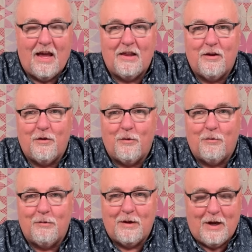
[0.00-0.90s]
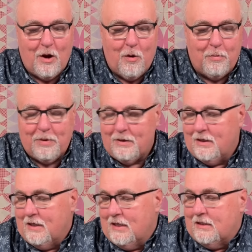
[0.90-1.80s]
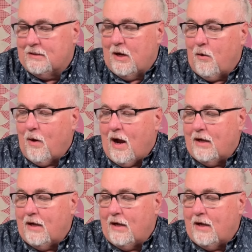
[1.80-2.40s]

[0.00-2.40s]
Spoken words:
little help. So I